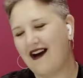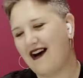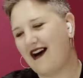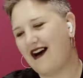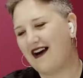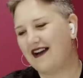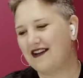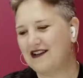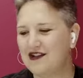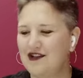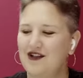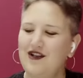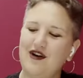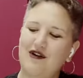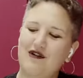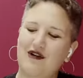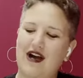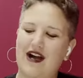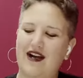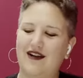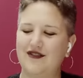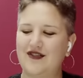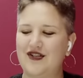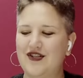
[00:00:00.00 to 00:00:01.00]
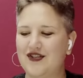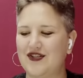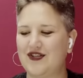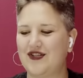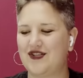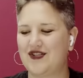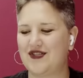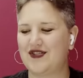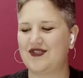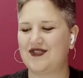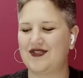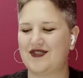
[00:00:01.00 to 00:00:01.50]
I don't know how
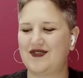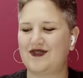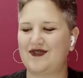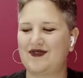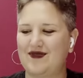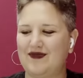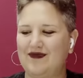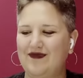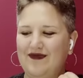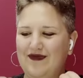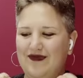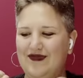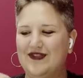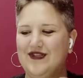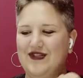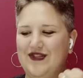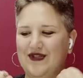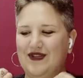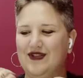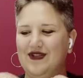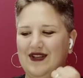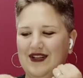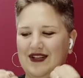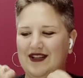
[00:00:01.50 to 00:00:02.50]
she's doing